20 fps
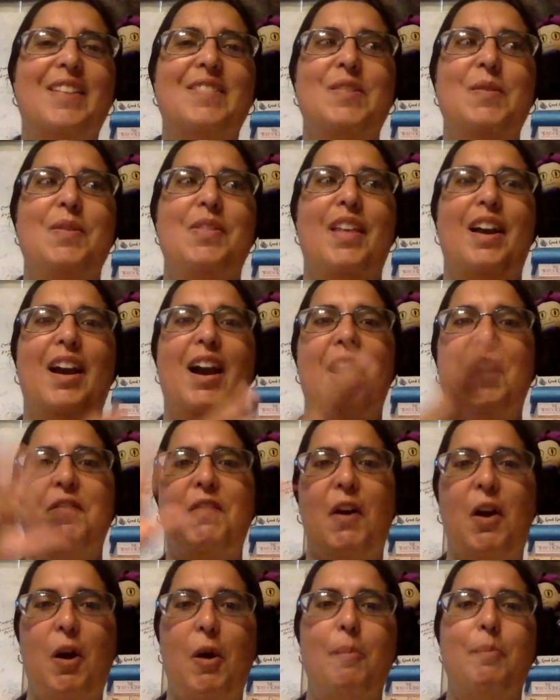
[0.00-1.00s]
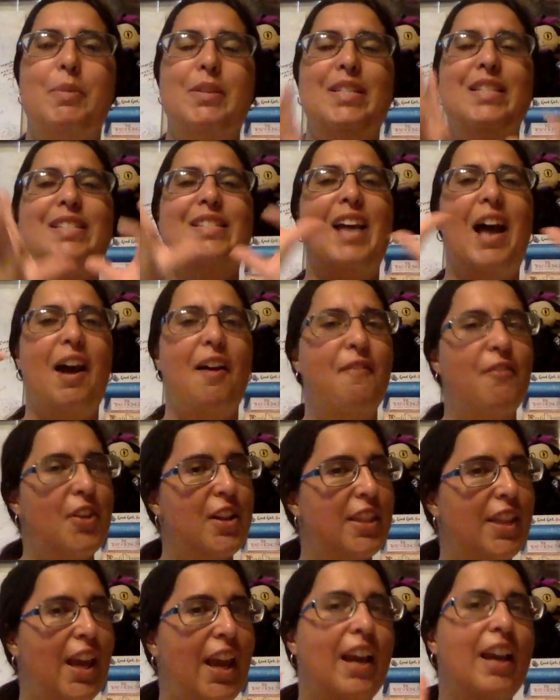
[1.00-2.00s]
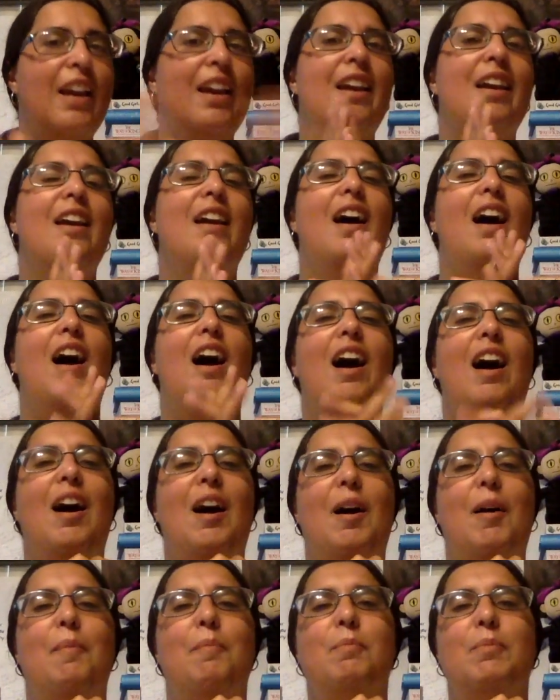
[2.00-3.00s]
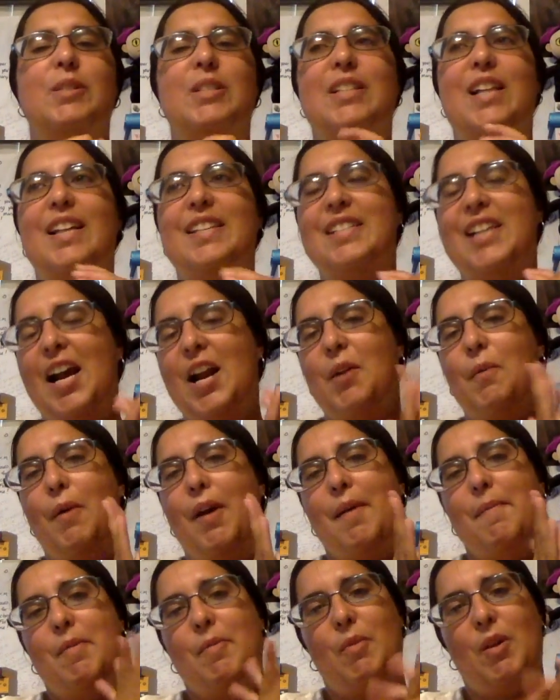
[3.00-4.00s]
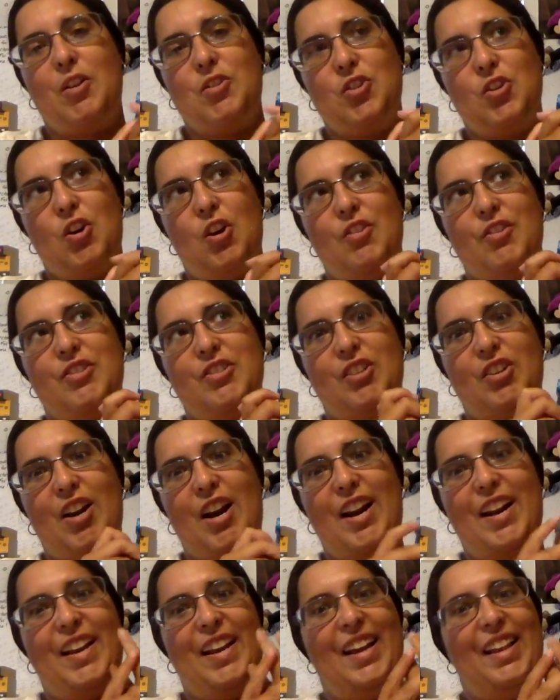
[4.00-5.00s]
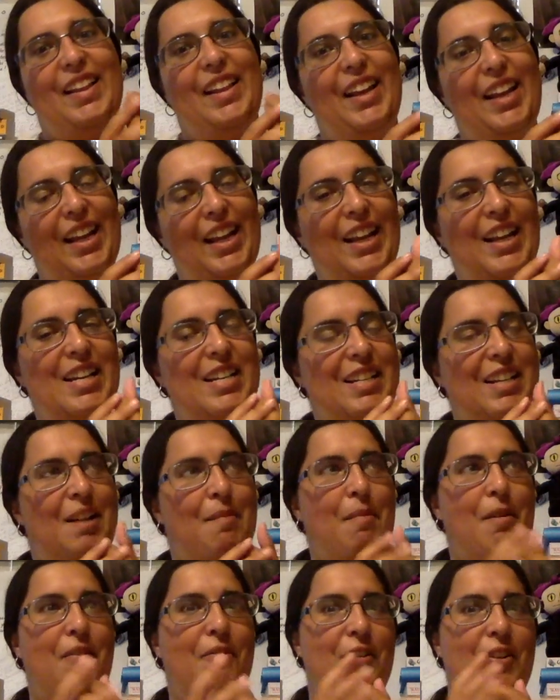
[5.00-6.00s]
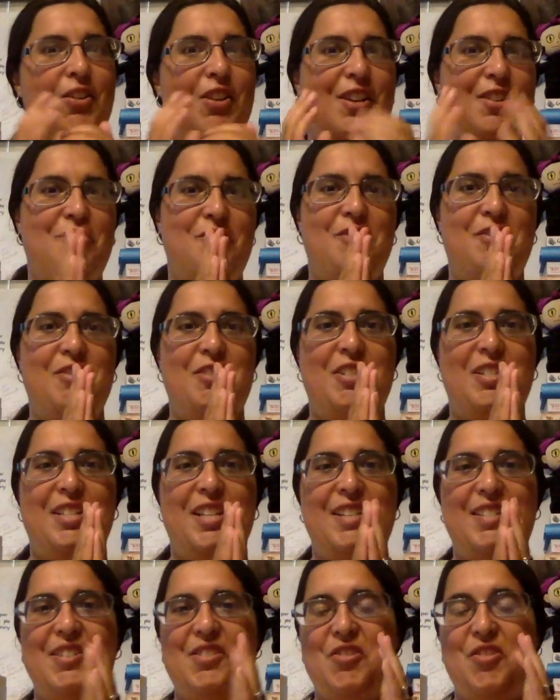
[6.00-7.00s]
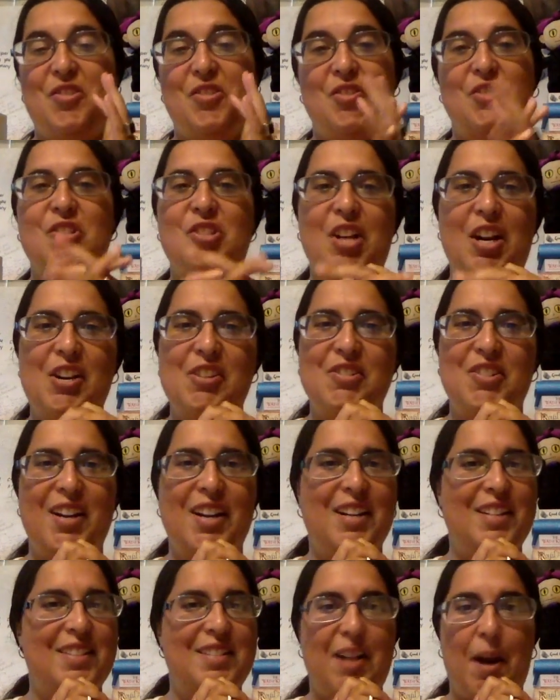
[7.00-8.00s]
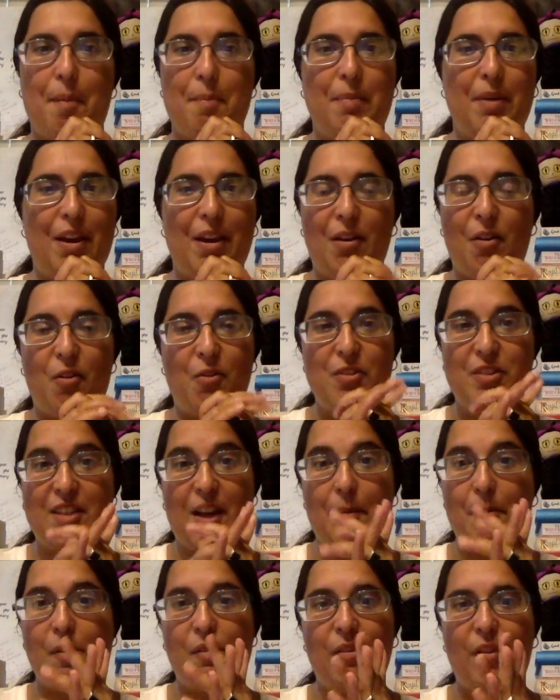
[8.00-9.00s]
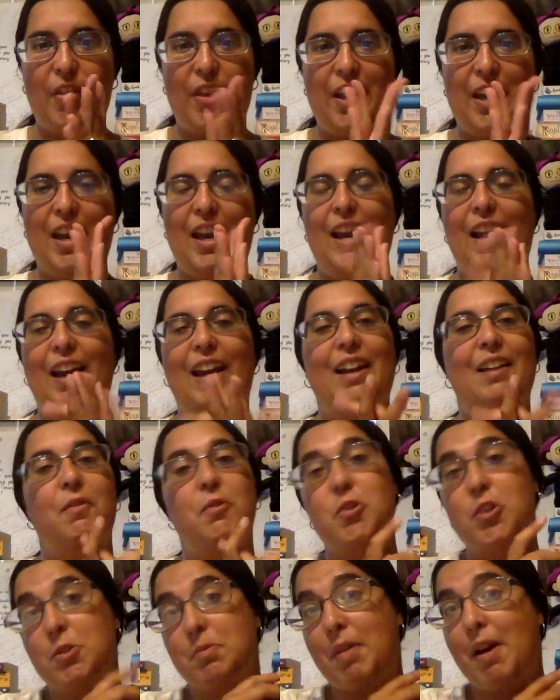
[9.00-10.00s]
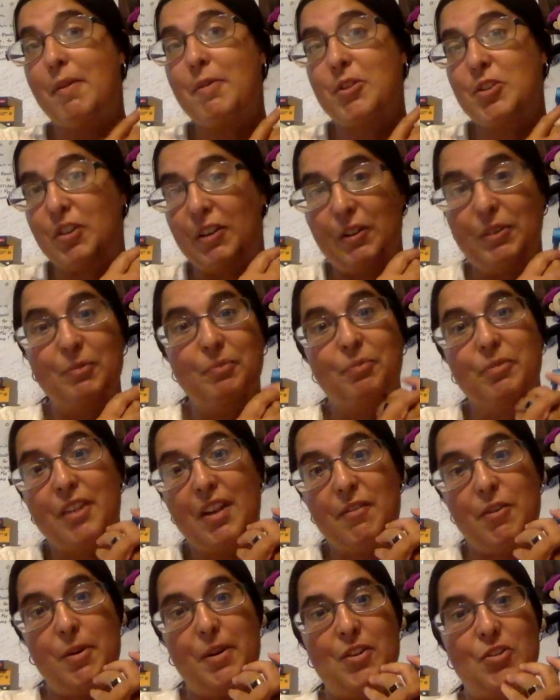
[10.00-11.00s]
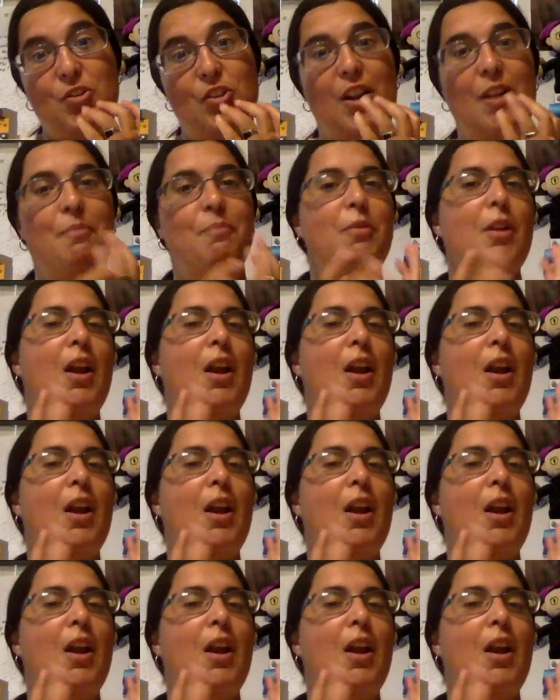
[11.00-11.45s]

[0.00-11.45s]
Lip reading: of something that kind of encompasses everything. So that's kind of why I've been watching all these, to kind of get like an idea. My friend Angela just says I should just change it and stop overthinking it, which is probably true. Love you, Angela.